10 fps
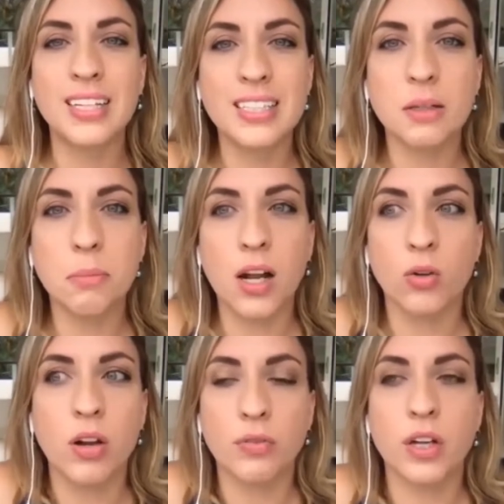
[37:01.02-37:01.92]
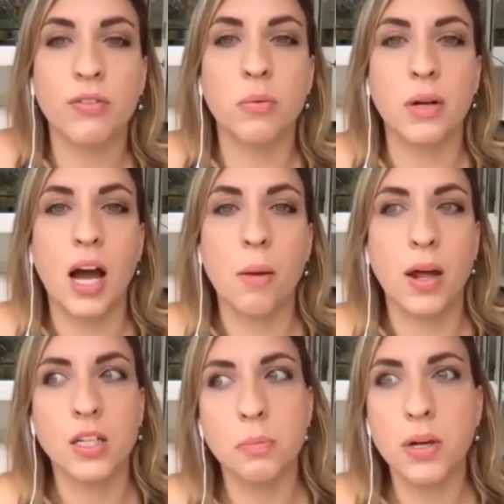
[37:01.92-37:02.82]
doesn't mean I'll never give them an
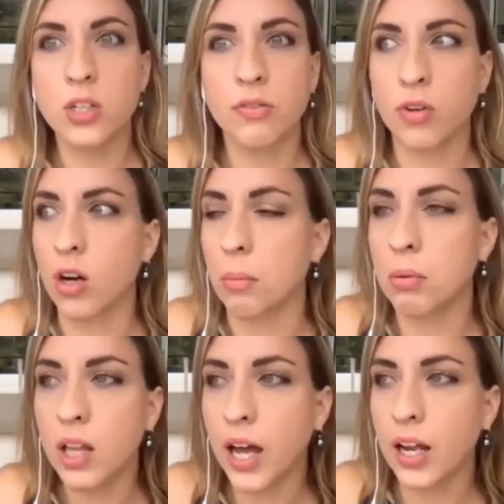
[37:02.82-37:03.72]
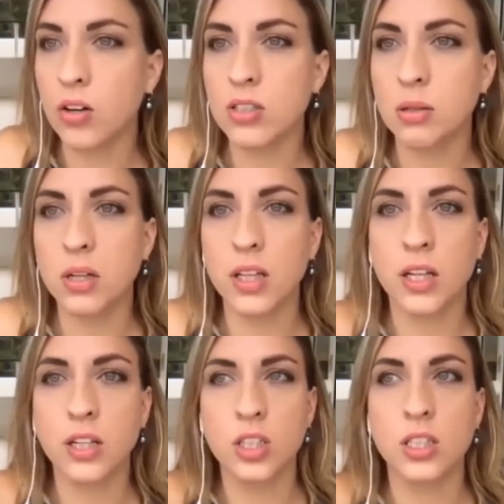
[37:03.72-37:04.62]
iPad, especially if you're on a plane or something.
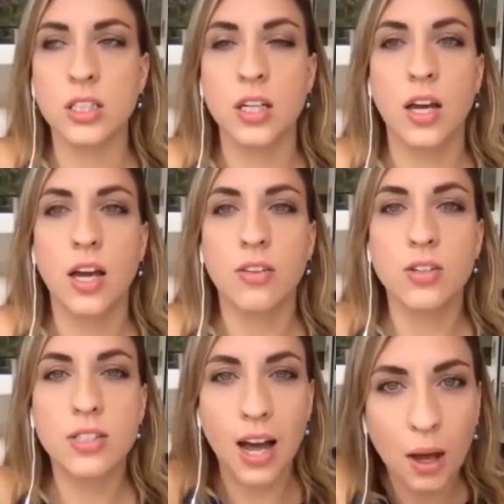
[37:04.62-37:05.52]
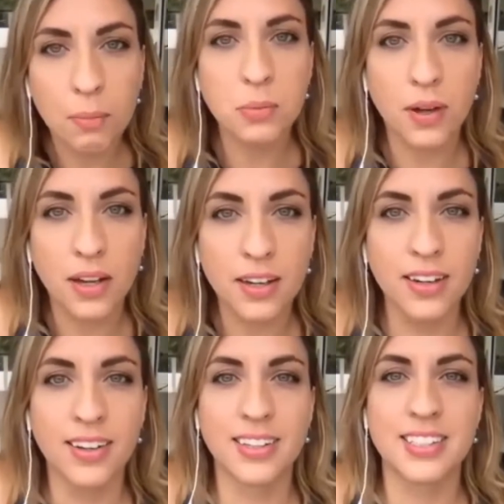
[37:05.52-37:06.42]
Like Jesus, there's times when
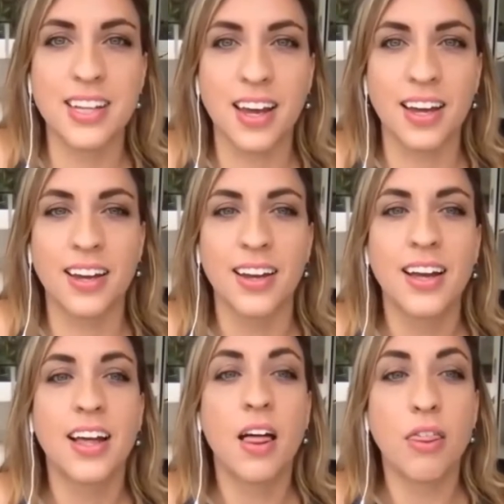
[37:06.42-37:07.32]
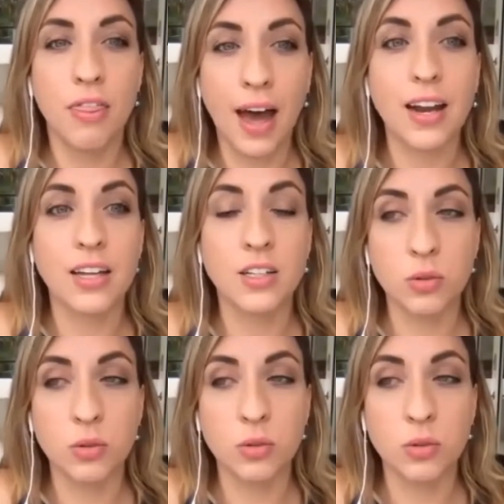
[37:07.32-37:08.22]
it's like that is
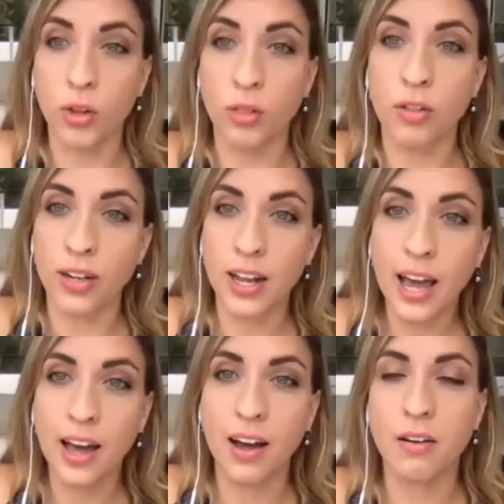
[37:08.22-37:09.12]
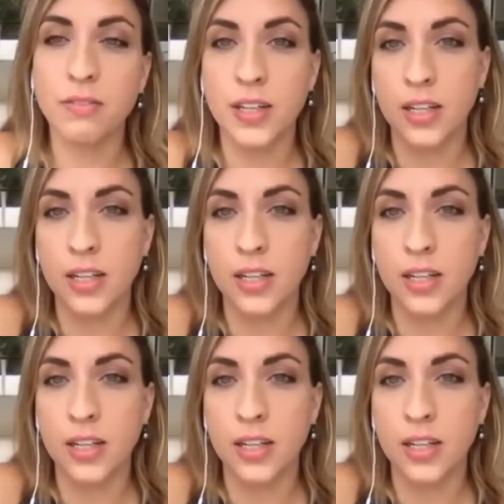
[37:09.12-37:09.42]
a really good thing to have.